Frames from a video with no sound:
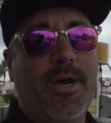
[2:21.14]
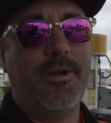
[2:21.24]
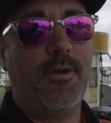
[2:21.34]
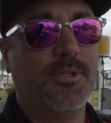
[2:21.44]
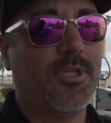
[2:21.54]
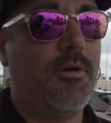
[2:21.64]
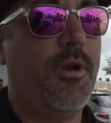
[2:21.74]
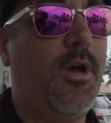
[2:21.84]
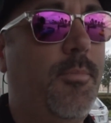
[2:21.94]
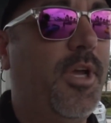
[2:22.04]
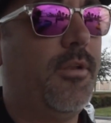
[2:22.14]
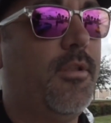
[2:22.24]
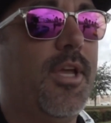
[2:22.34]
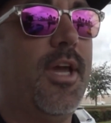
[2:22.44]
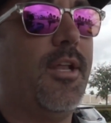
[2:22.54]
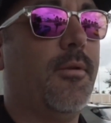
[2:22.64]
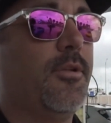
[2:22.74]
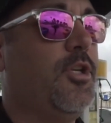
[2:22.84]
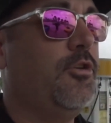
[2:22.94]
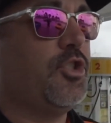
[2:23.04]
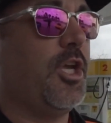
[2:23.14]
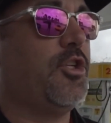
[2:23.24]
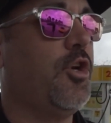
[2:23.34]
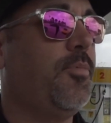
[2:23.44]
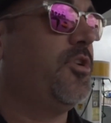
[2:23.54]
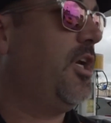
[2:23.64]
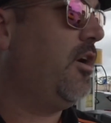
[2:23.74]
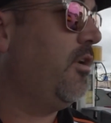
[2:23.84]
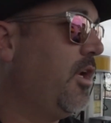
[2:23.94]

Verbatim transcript: I don't know what's going on, but they got two state troopers here,